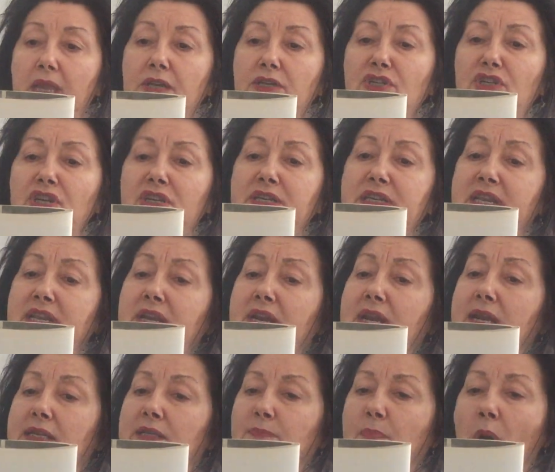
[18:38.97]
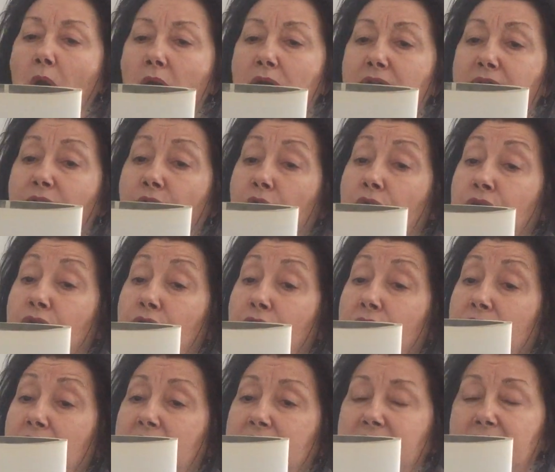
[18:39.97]
She did it as part of her
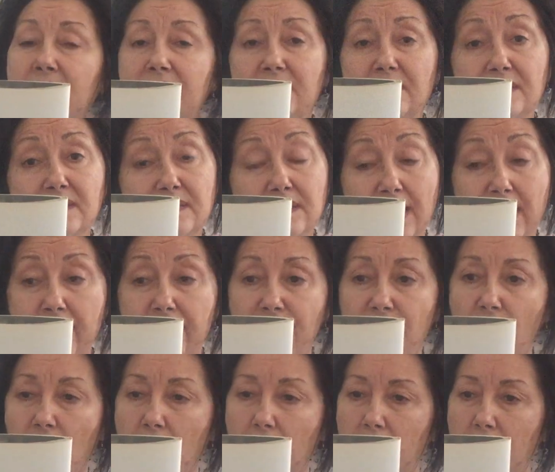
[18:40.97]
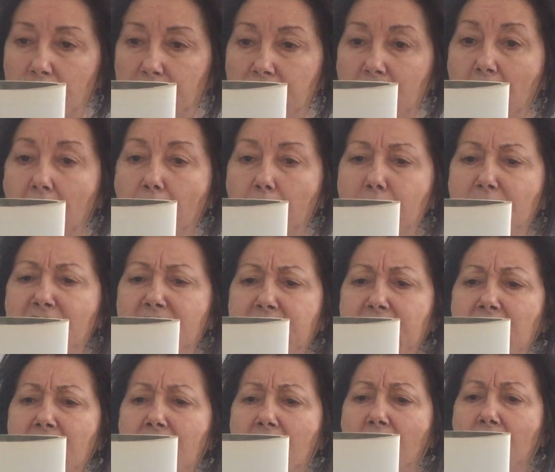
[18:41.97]
duties as a slave girl,
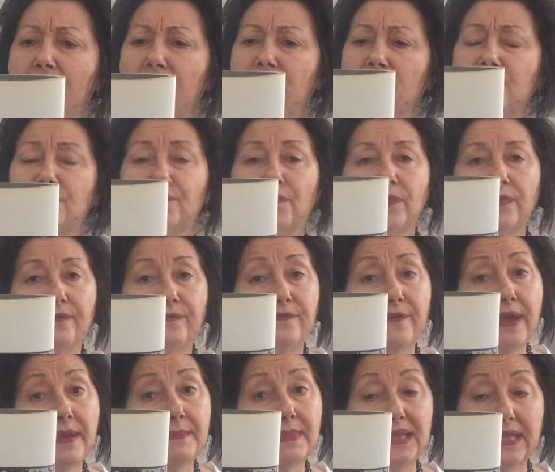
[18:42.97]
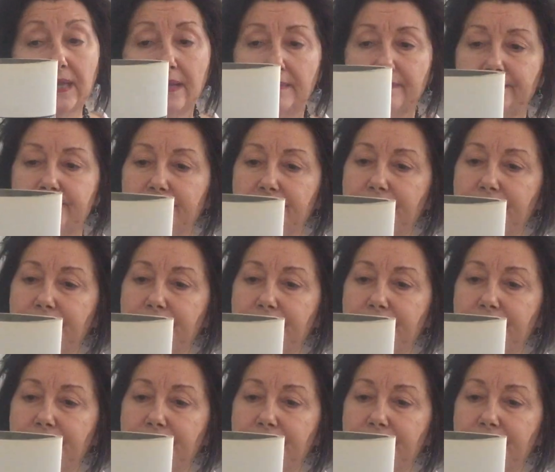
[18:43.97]
making covers for the family.